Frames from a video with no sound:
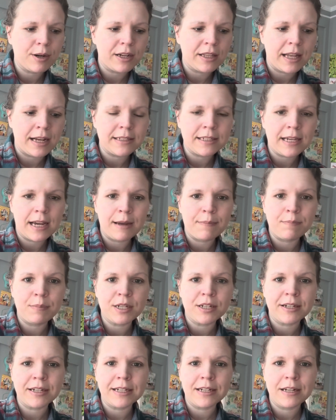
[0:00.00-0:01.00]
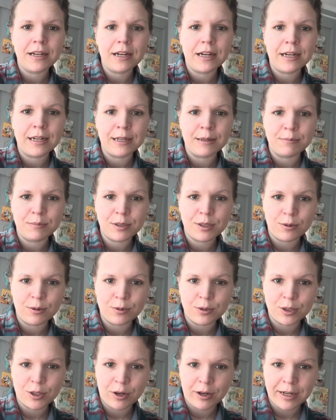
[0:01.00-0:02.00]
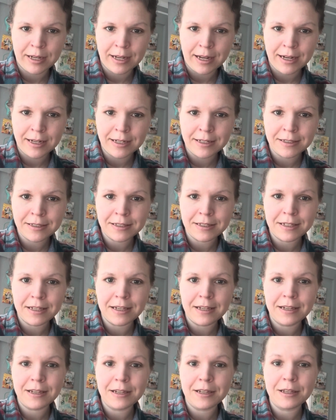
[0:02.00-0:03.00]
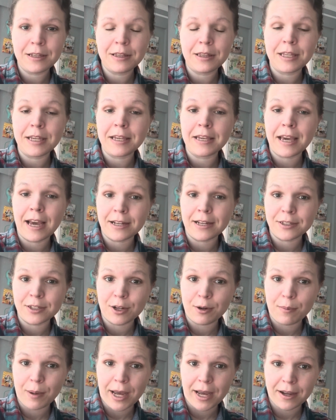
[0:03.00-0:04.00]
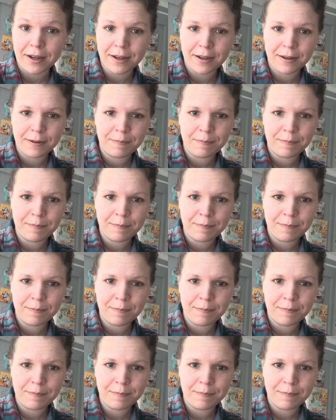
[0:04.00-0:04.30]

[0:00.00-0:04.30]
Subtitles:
in that time period. I am so sorry, guys. The cats are back.